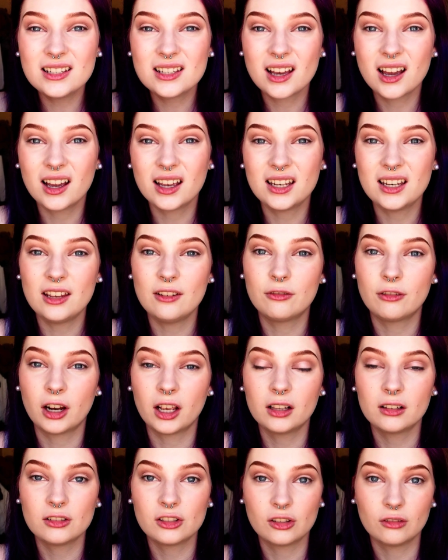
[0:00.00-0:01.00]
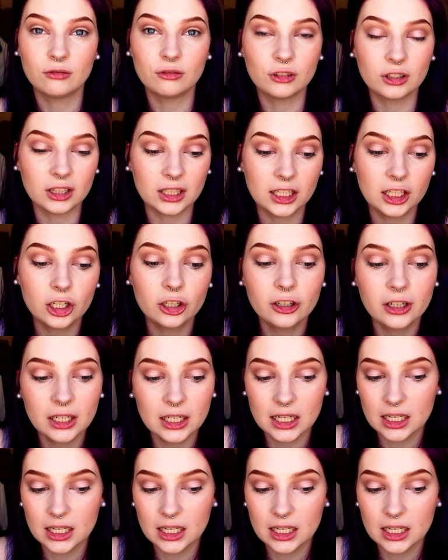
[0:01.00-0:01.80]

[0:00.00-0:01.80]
tiny freckles of glitter in